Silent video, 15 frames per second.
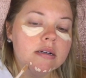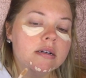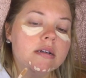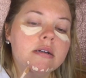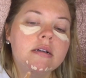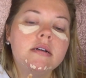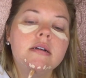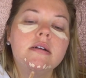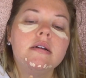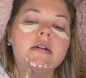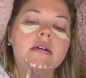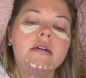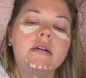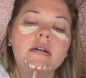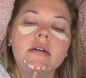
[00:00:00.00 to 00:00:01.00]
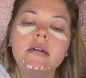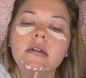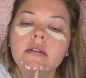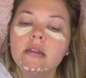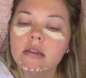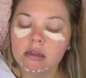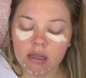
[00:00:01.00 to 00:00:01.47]

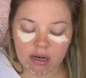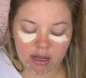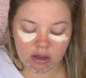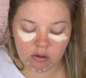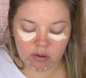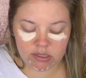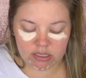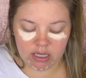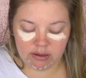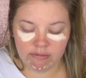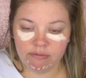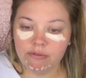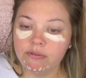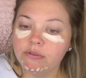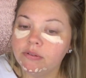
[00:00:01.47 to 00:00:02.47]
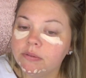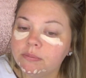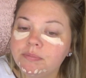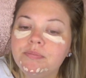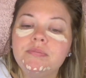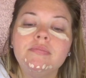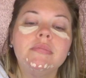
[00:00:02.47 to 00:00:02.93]
that I always have
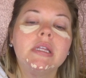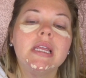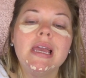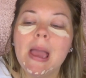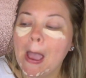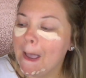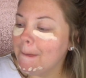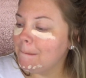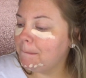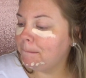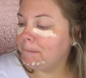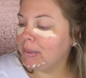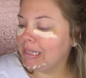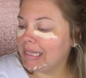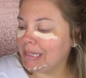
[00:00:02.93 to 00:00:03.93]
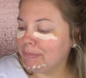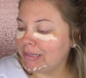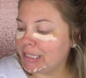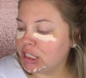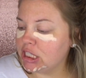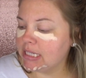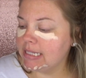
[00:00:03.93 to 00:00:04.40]

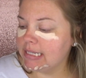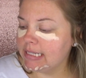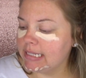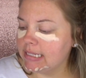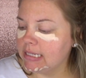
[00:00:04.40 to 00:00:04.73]
blemishes.